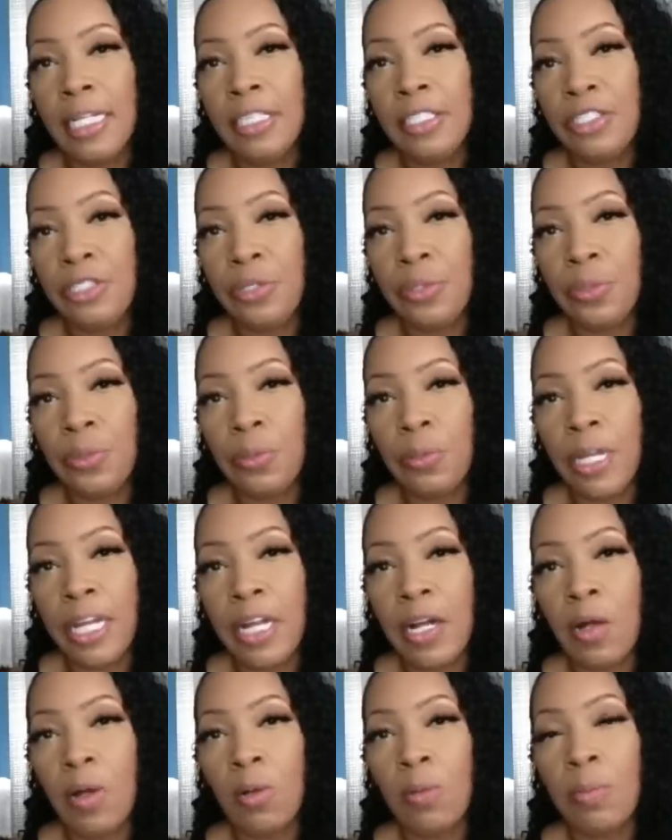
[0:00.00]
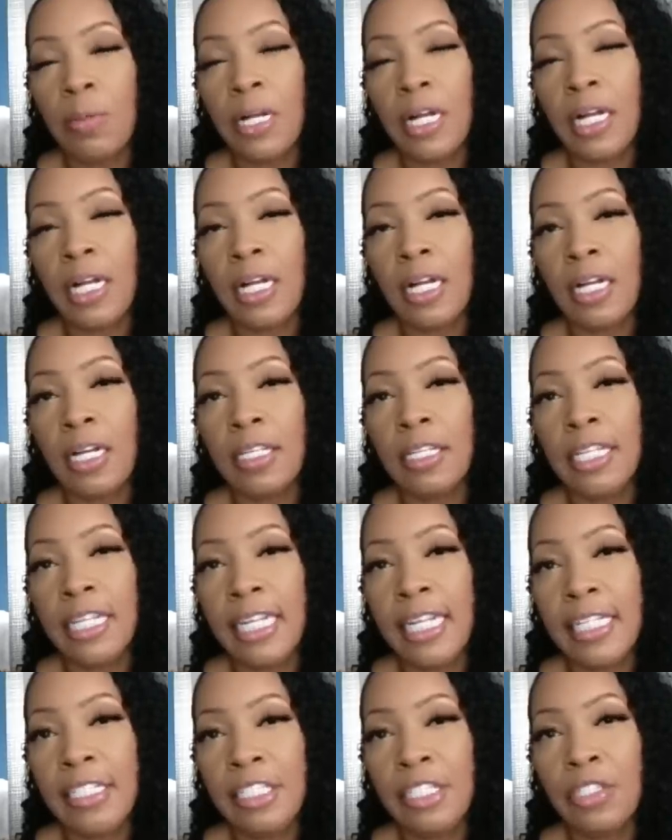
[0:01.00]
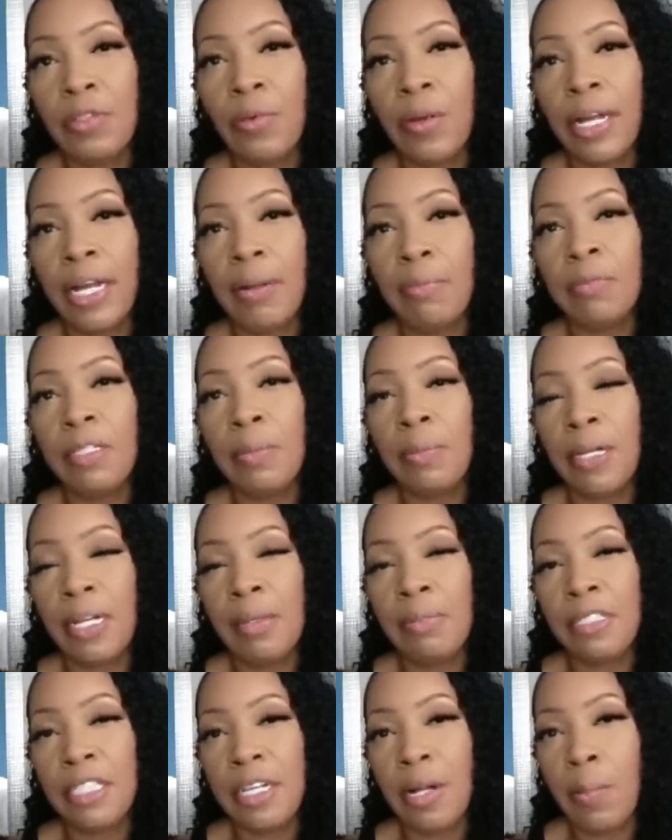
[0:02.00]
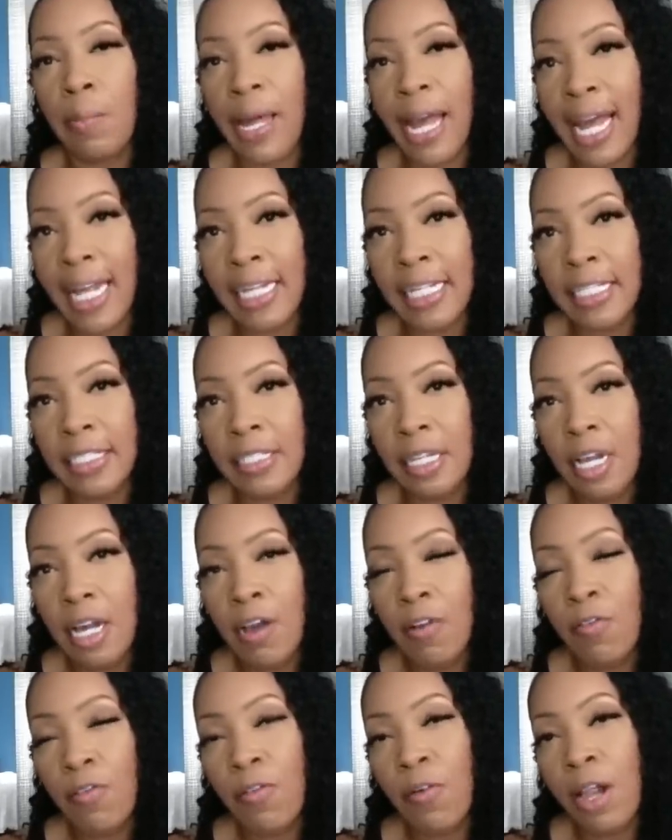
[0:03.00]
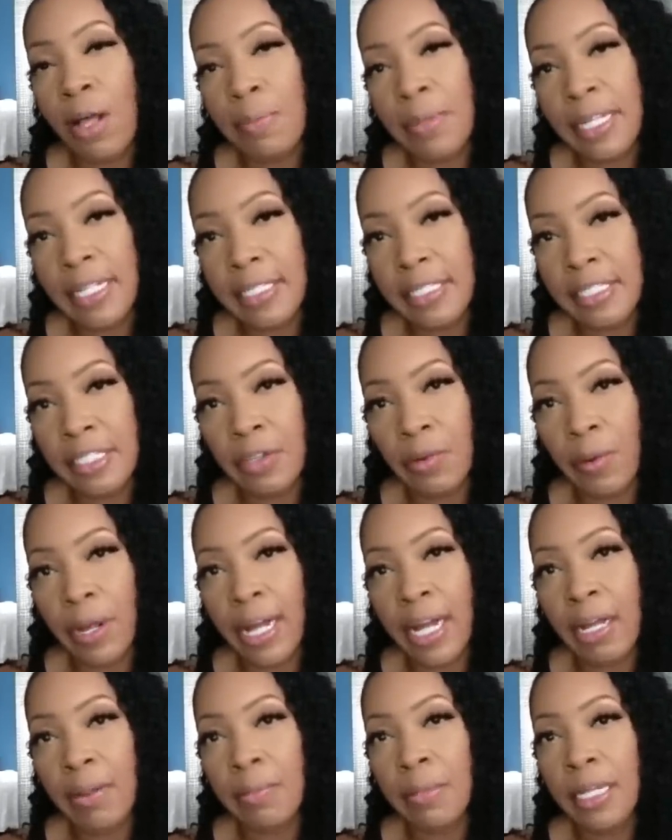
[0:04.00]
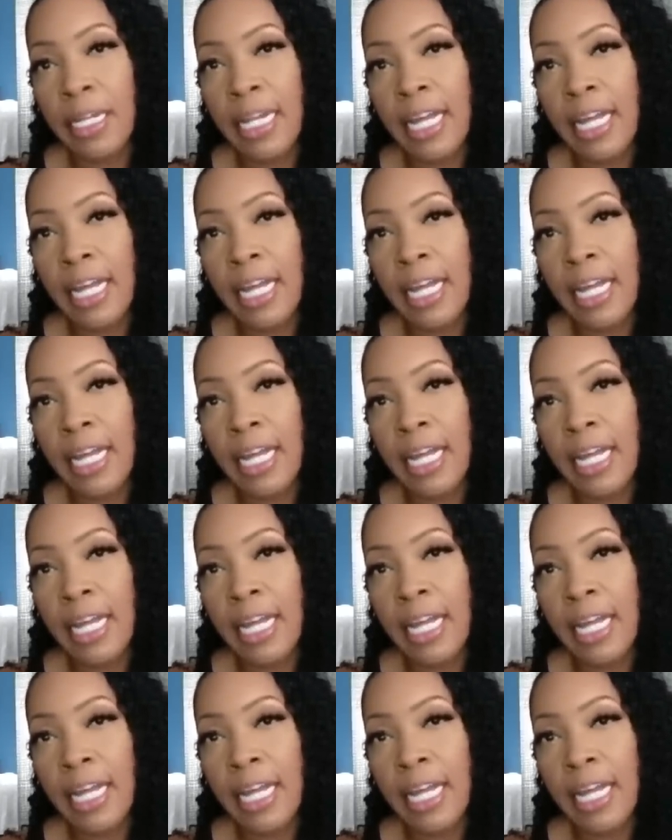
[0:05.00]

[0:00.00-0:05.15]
to help uh, the Instagram, the bombshell baddies from Instagram.